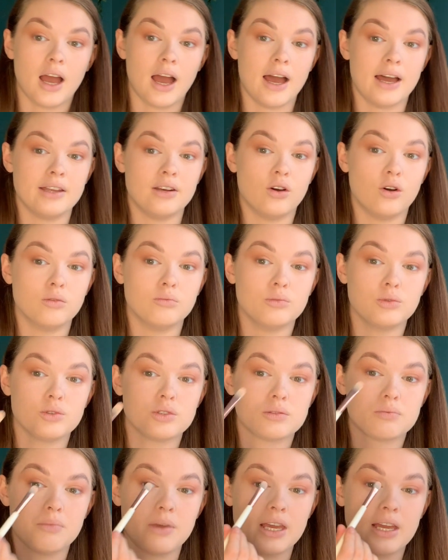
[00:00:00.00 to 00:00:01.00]
and
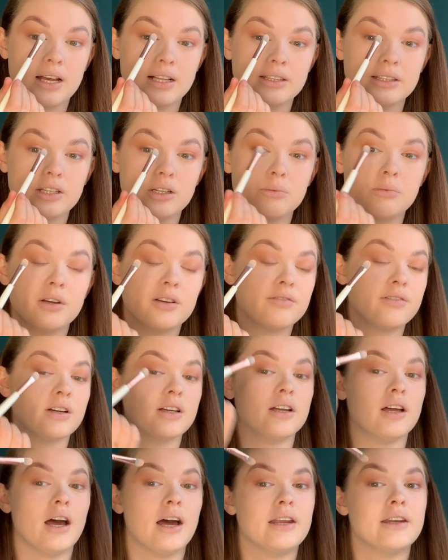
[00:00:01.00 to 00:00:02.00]
almost make a little bit of
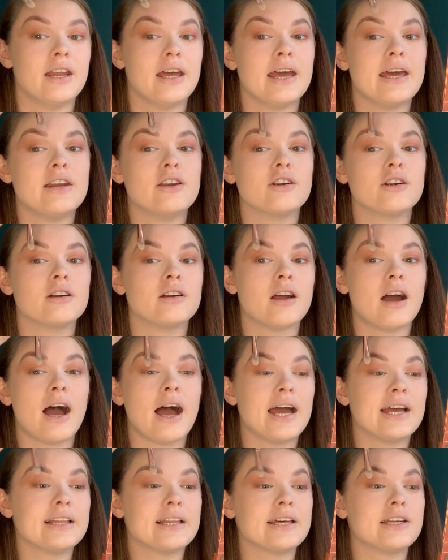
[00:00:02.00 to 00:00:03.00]
an inner
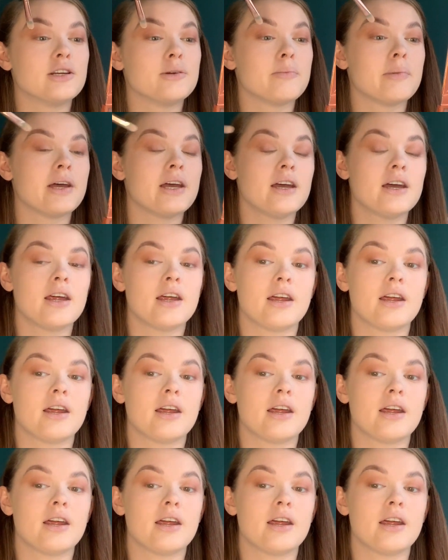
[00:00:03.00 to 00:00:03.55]
eyeliner bit.